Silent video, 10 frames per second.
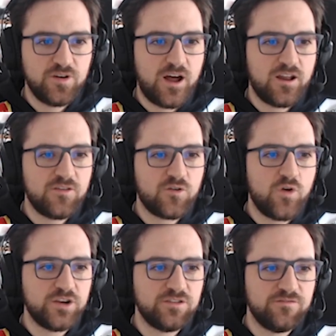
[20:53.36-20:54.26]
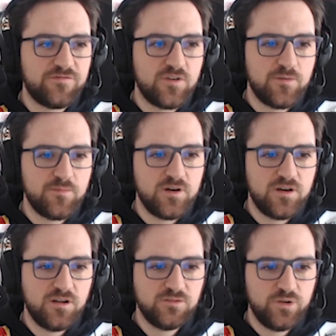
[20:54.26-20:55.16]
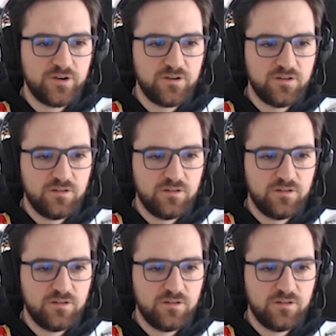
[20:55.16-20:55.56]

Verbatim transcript: another question from uh, Twitter, at